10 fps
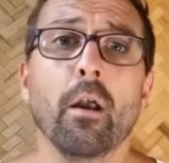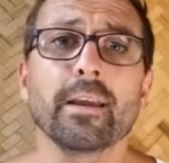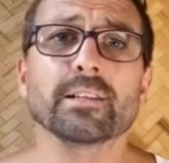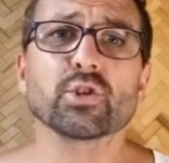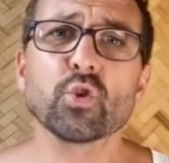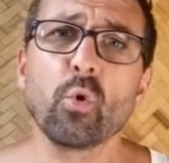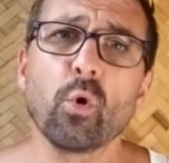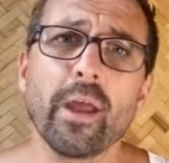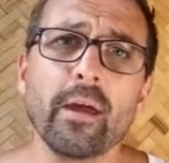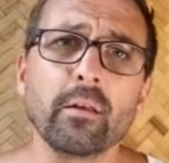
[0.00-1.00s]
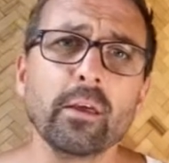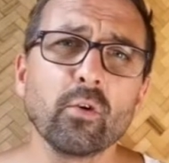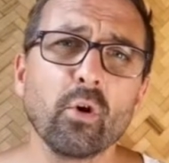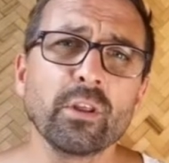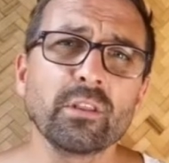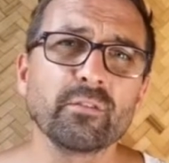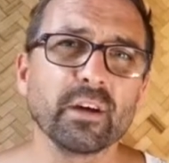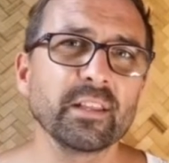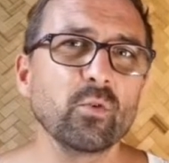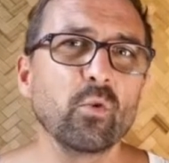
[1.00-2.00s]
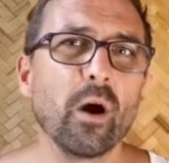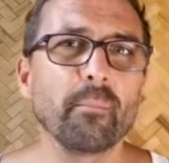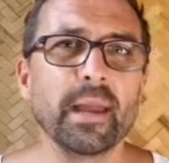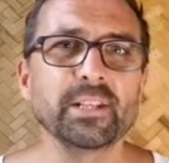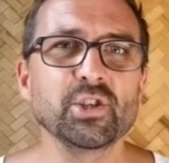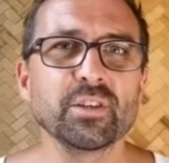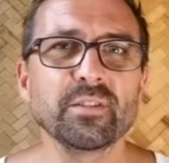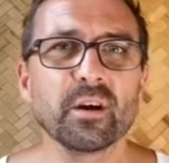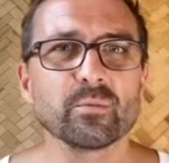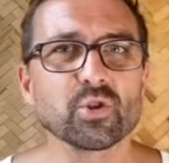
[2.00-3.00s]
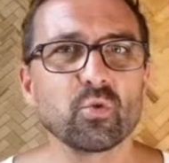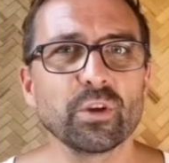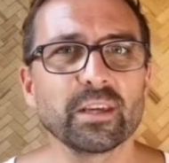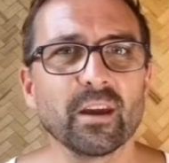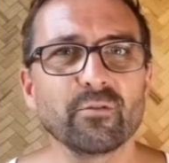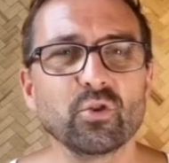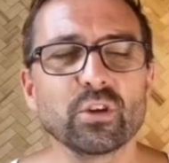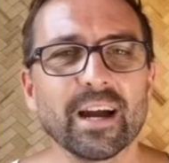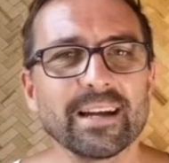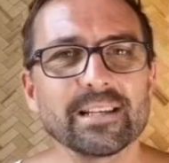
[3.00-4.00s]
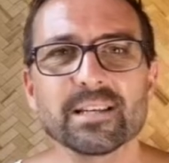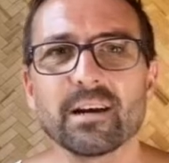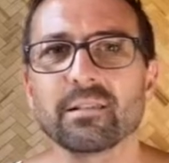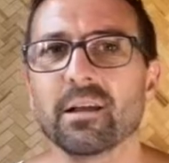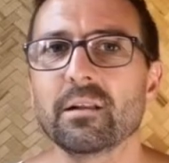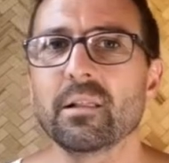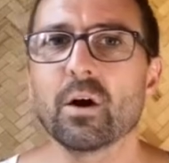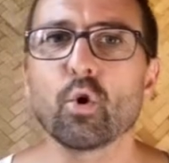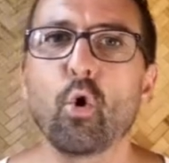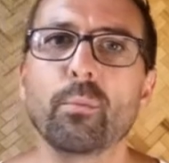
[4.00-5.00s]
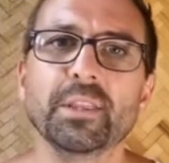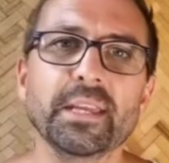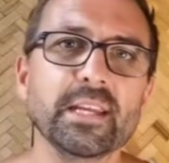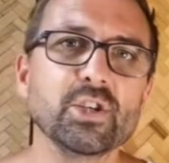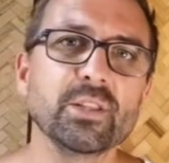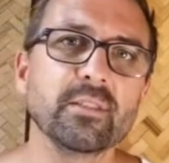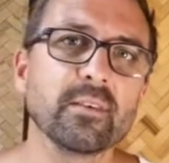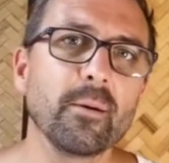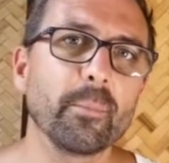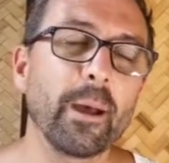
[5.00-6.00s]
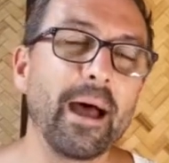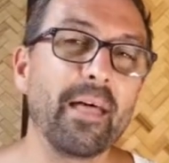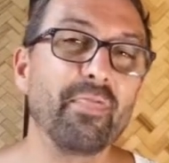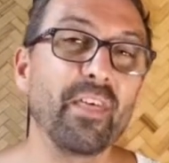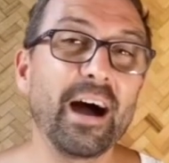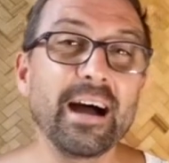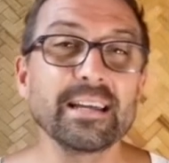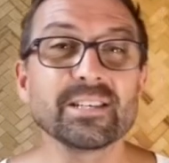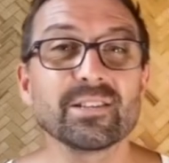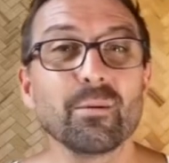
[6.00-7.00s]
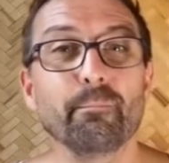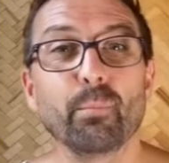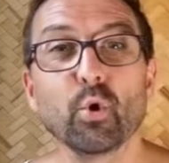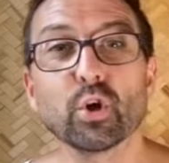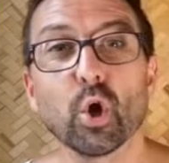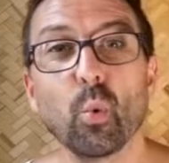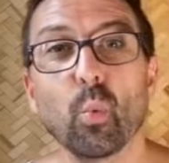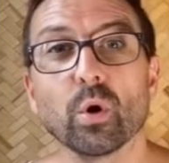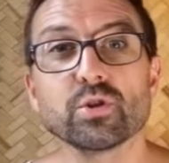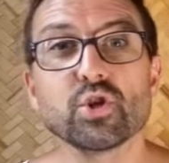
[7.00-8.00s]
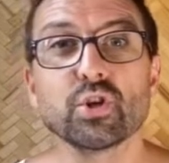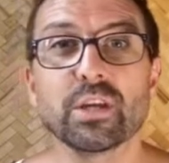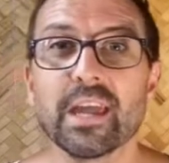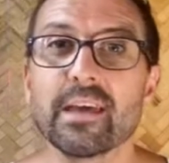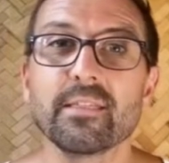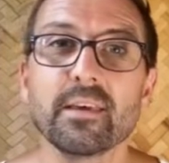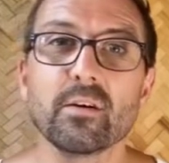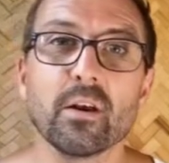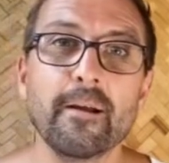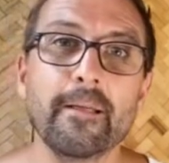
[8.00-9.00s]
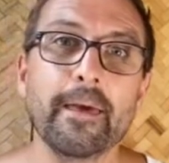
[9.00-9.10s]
Alright, so earlier on in the video I mentioned that I was going to give you guys a little accommodation tip, and that is to book once you get there.